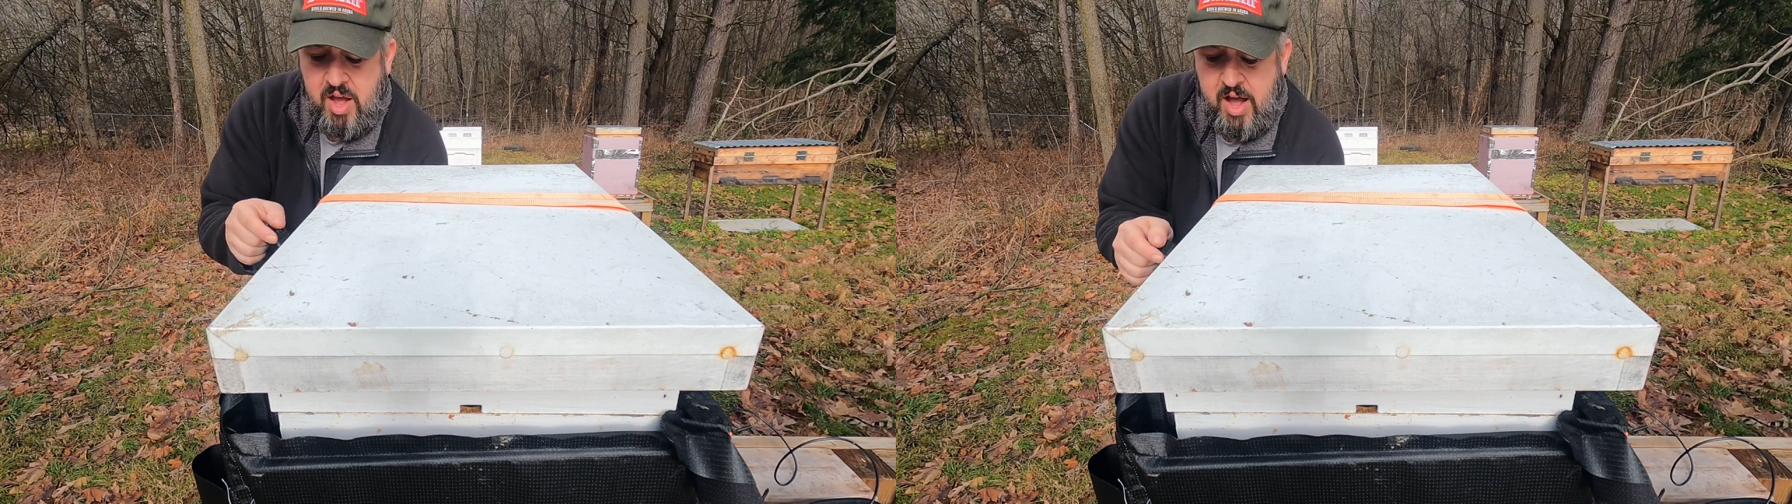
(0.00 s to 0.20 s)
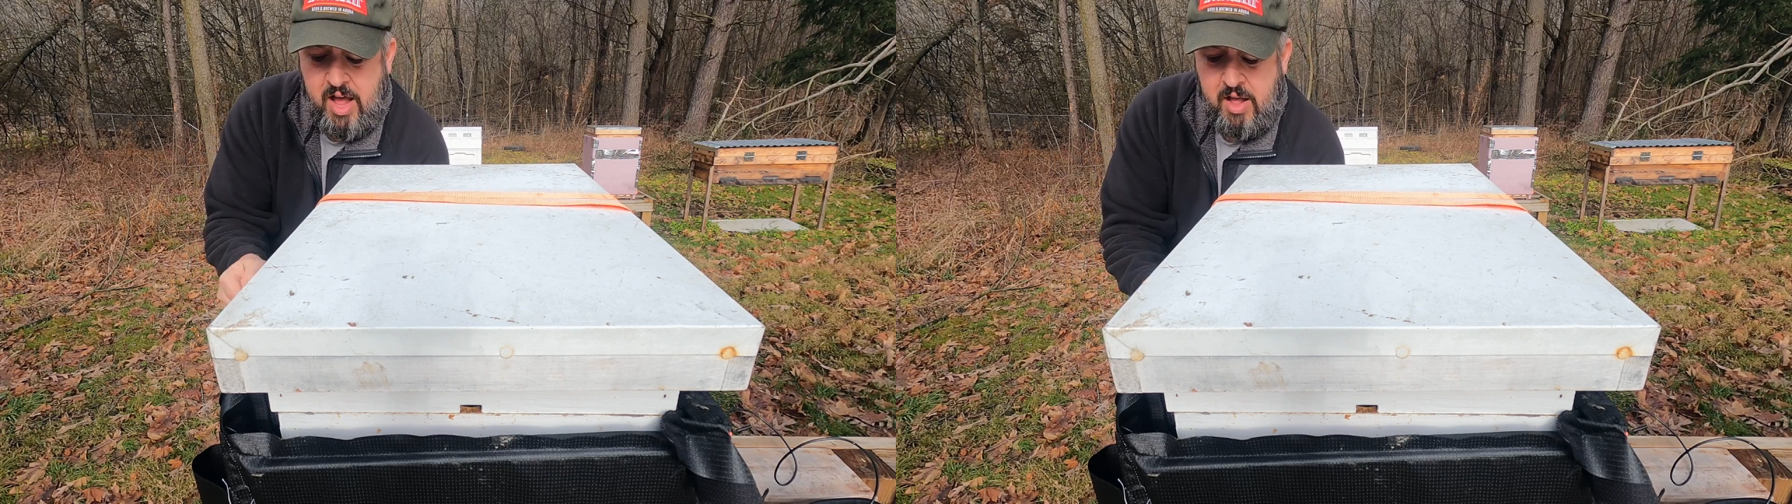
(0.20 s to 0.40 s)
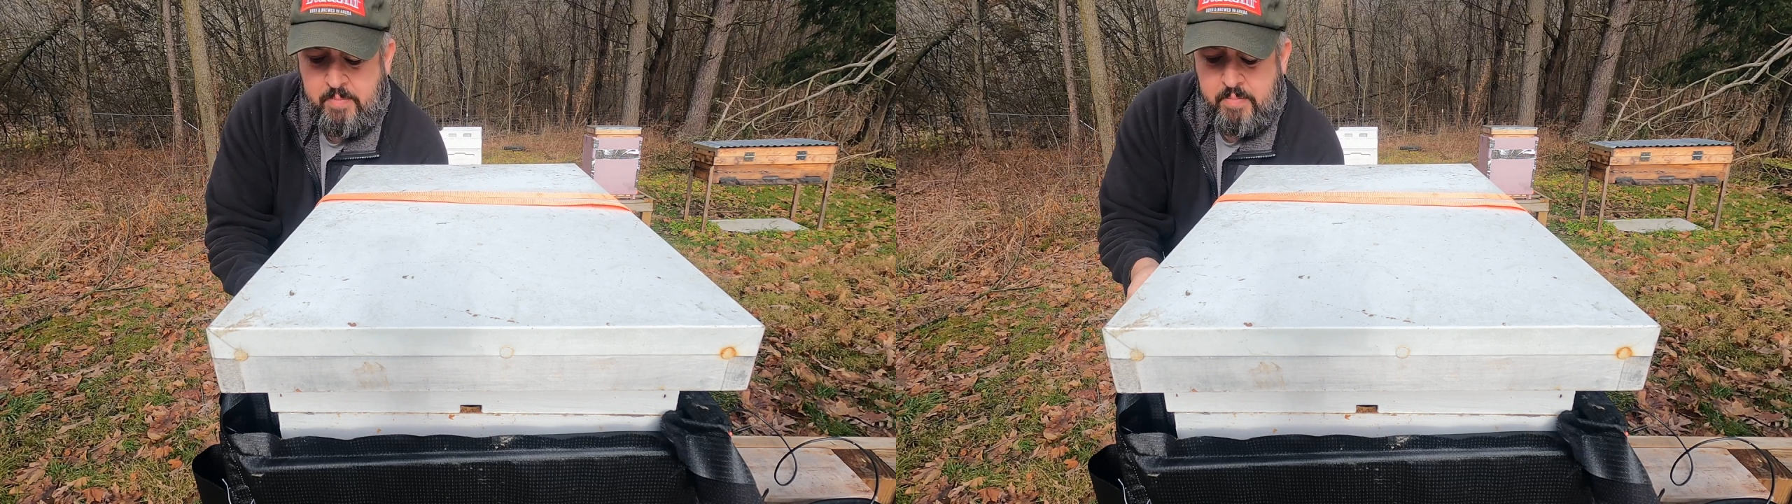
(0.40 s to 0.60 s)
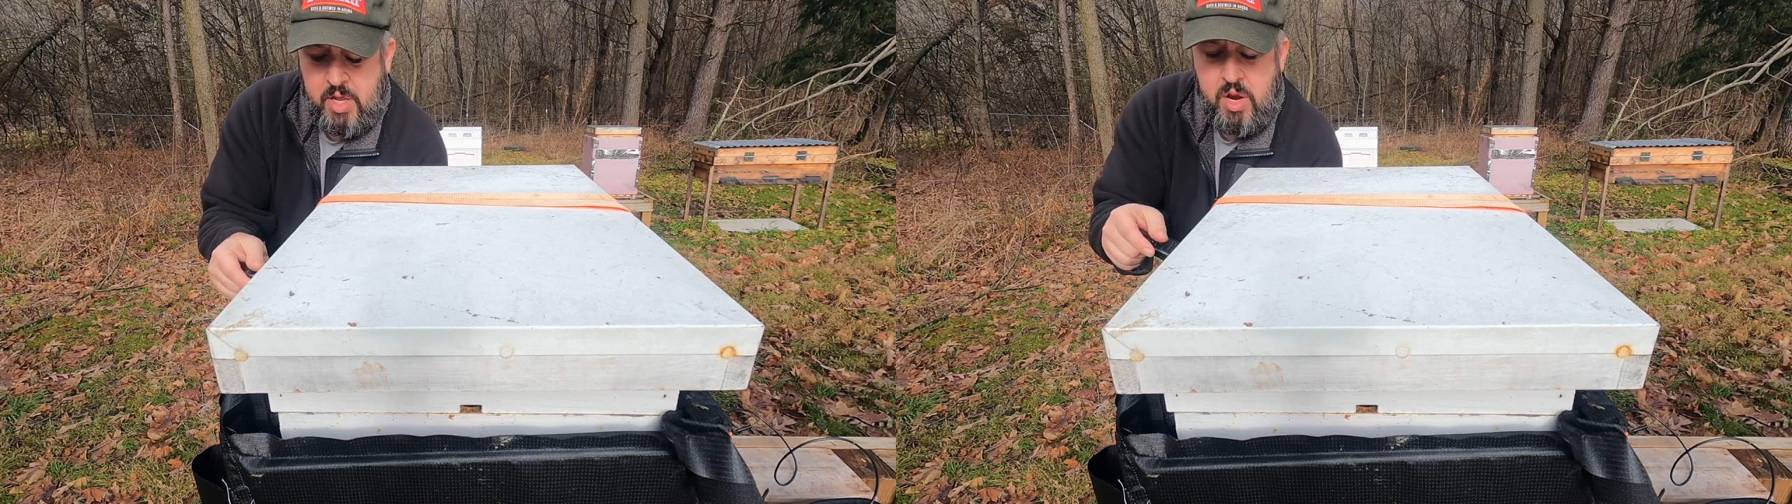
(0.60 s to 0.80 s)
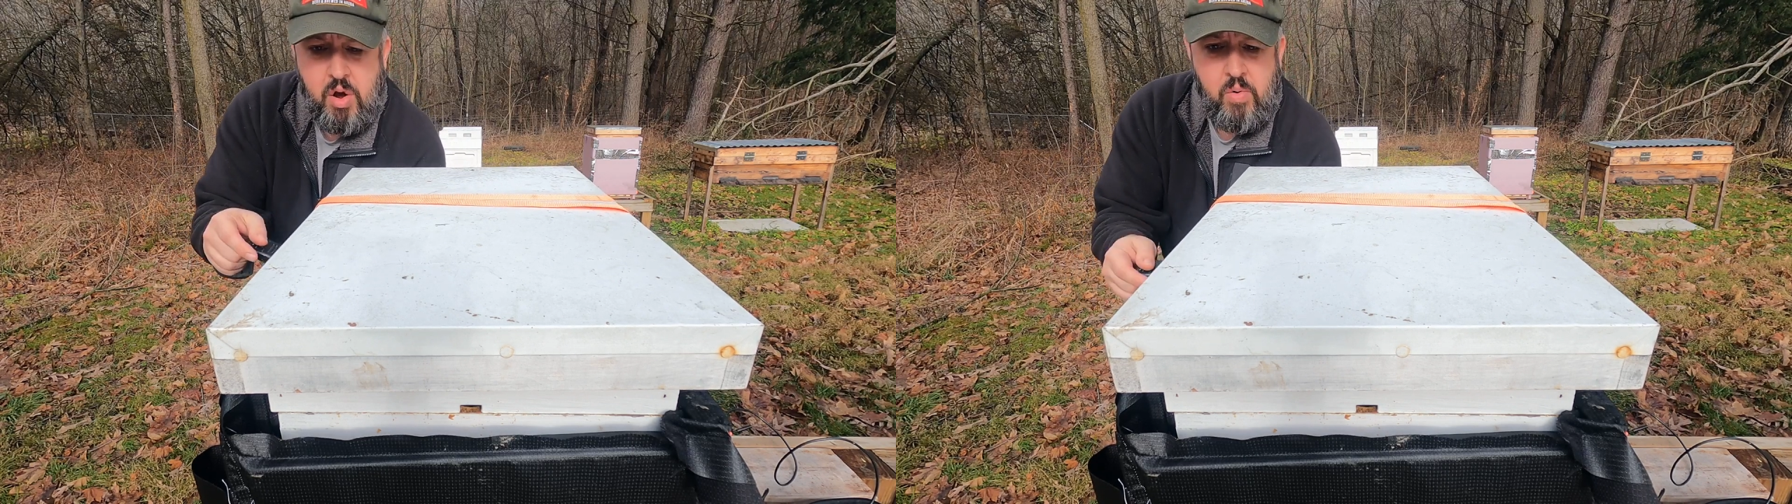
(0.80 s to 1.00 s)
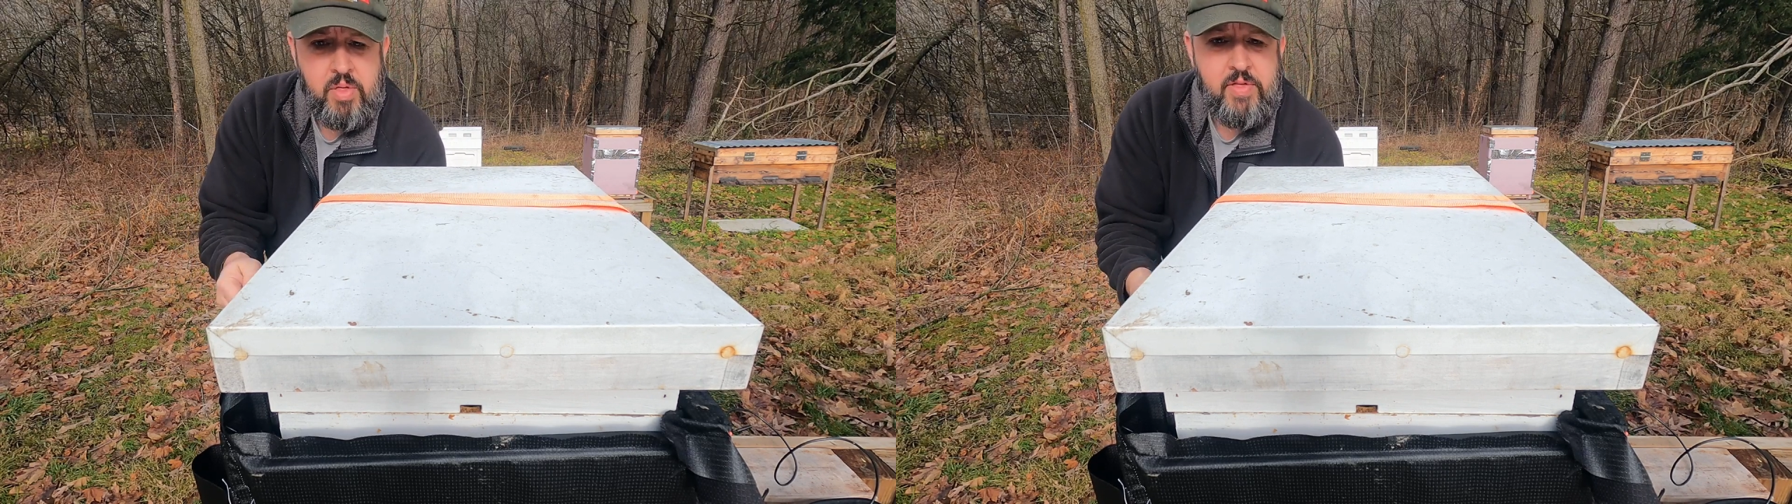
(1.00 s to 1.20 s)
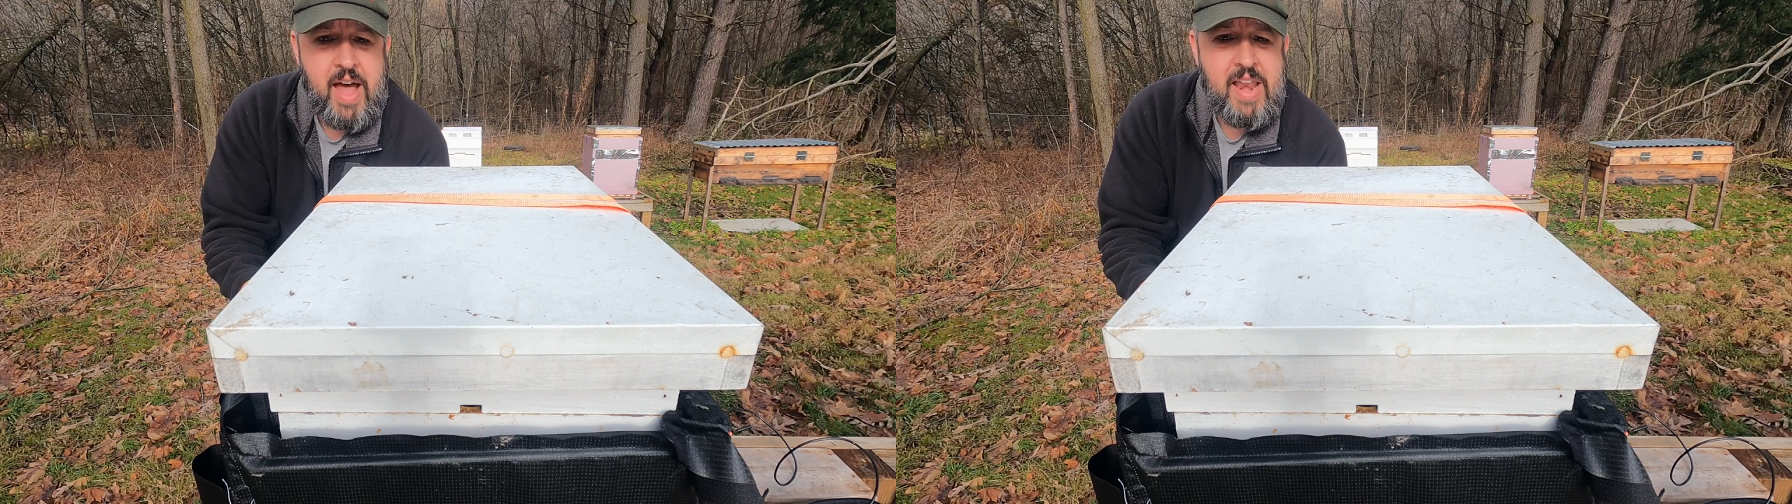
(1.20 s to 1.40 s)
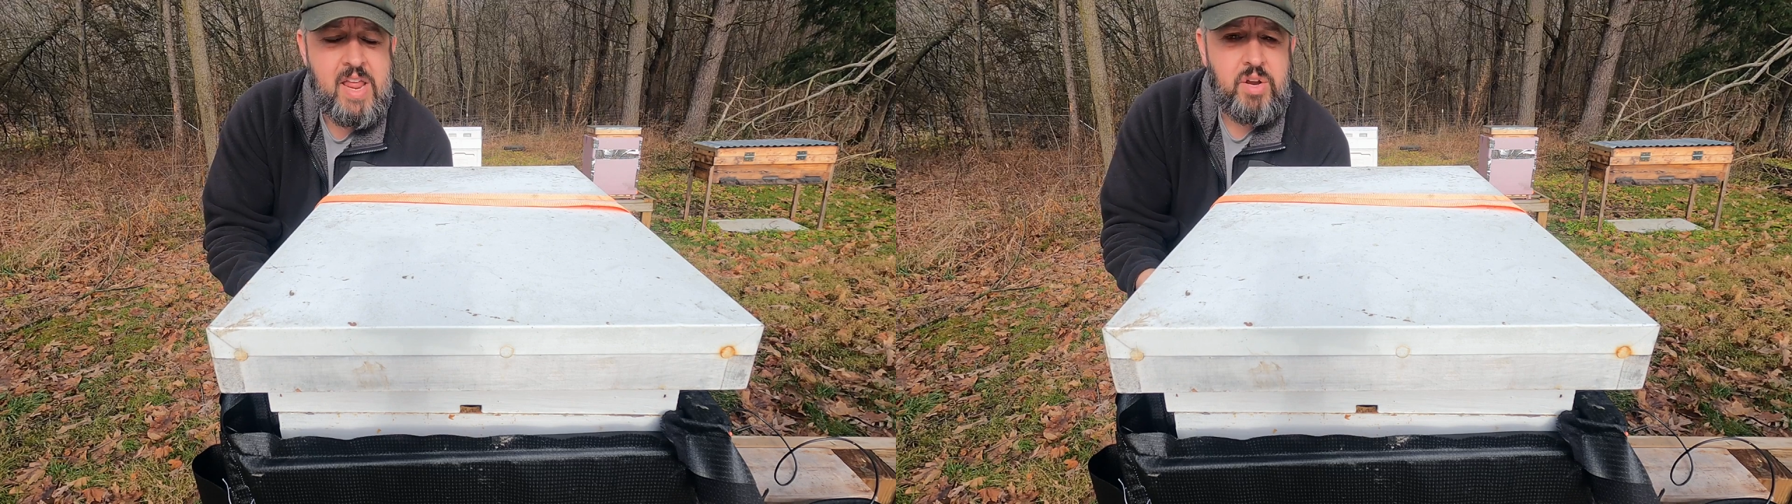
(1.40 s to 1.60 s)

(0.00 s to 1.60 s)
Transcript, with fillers: um, you know, that